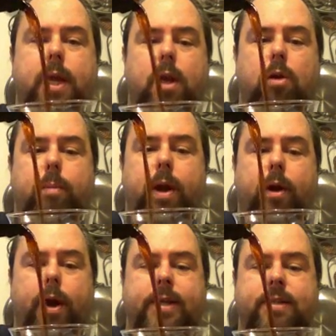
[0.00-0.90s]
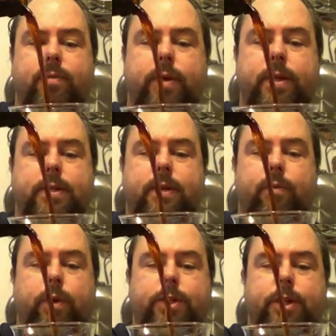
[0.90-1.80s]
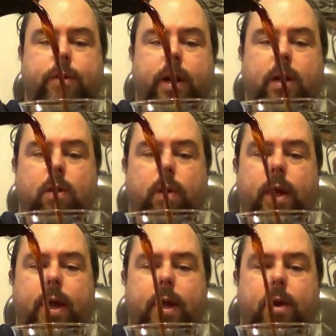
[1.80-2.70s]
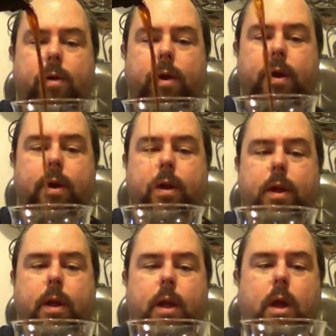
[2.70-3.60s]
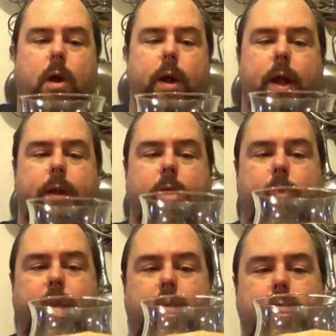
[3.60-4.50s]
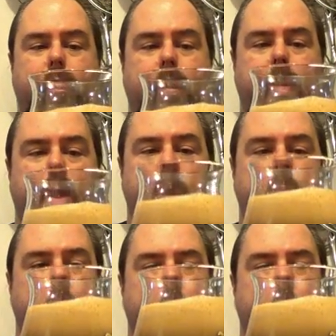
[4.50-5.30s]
Get a little bit aggressive with it and see if we can generate a little head on it. Oh yeah, there we go.